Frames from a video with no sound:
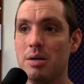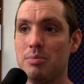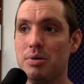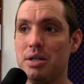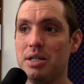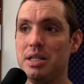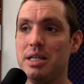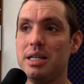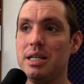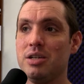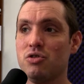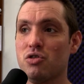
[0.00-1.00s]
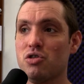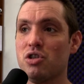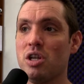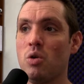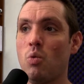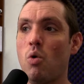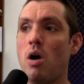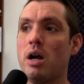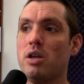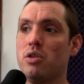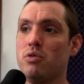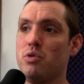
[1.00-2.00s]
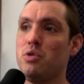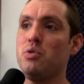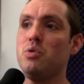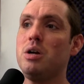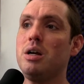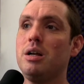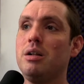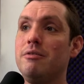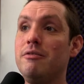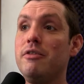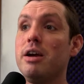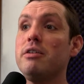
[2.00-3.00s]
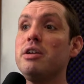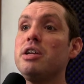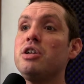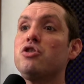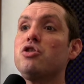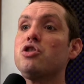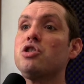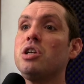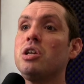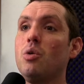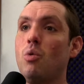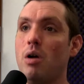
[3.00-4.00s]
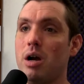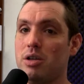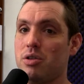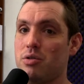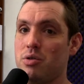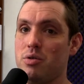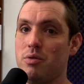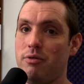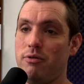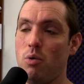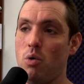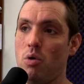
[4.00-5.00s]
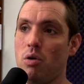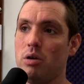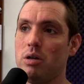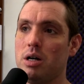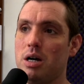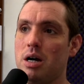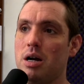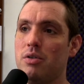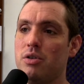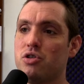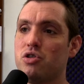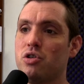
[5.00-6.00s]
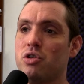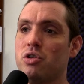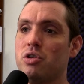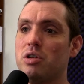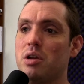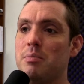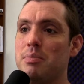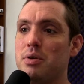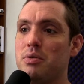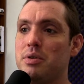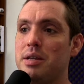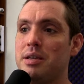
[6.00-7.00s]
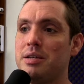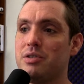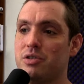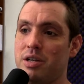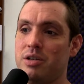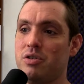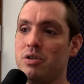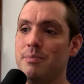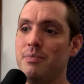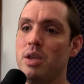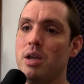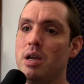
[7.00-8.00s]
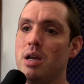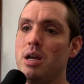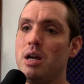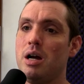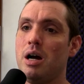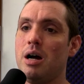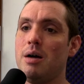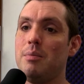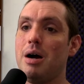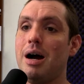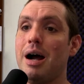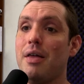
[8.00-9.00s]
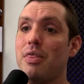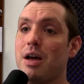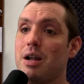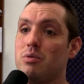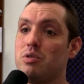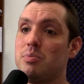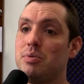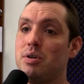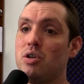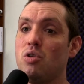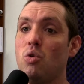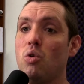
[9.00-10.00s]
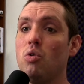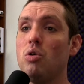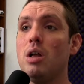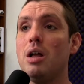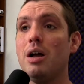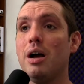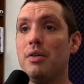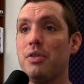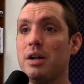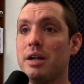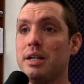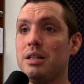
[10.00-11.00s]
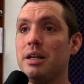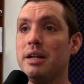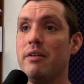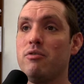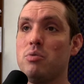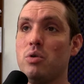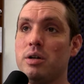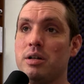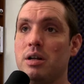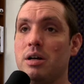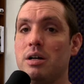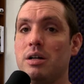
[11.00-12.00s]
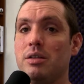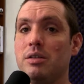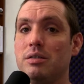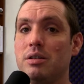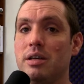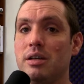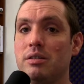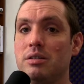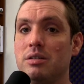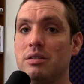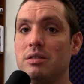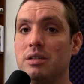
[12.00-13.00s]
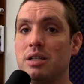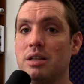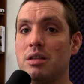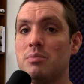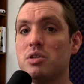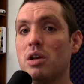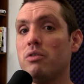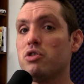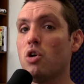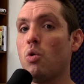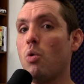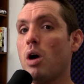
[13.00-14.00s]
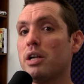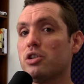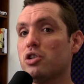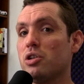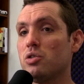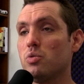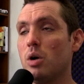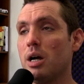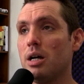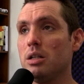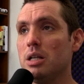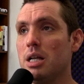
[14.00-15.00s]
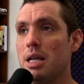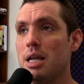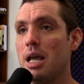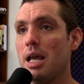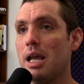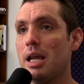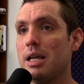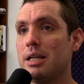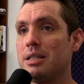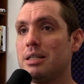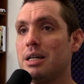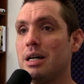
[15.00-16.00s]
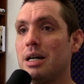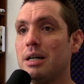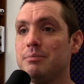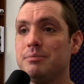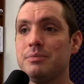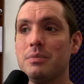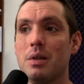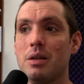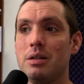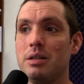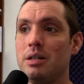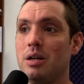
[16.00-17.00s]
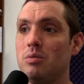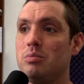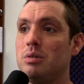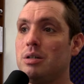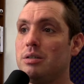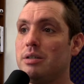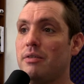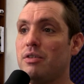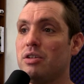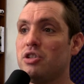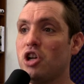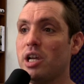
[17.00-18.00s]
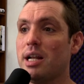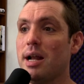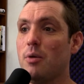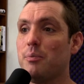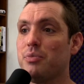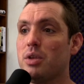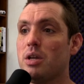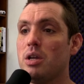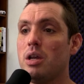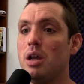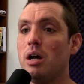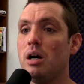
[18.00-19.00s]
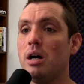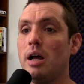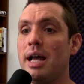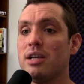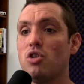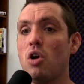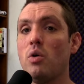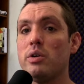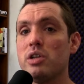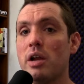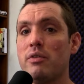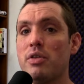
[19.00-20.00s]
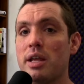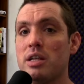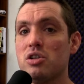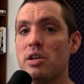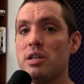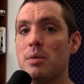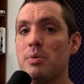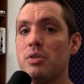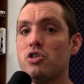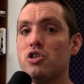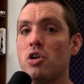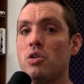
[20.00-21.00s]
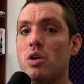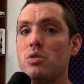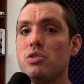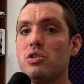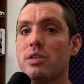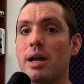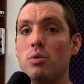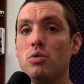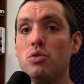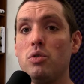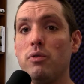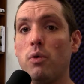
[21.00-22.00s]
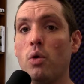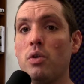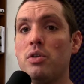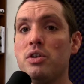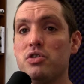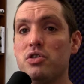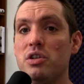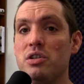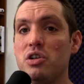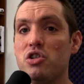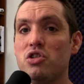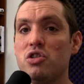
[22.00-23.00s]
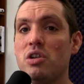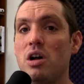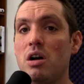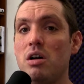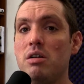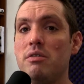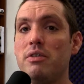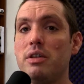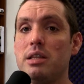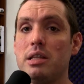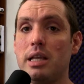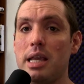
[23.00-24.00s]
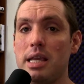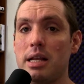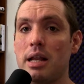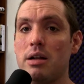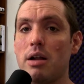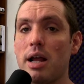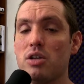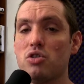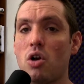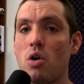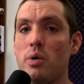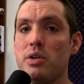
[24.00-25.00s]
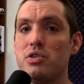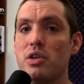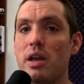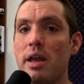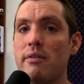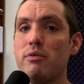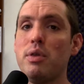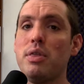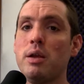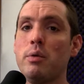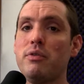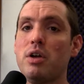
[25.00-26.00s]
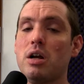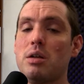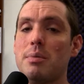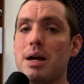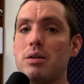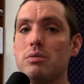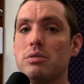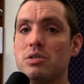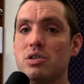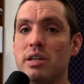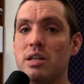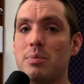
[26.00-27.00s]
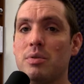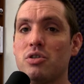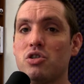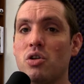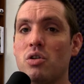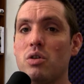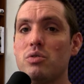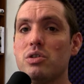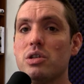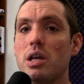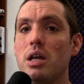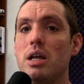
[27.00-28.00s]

Pretty interesting walkthrough, very interesting walkthrough for uh, the CERN Computing Center. Um, I thought it was pretty cool. I thought I'd let everyone uh, get get themselves a watch as well, and uh, you know, definitely check it out. Uh, as always, everything is linked up in the show notes. That will do it for this edition of the Geekinator. As always, everything we've talked about is linked up in the show notes.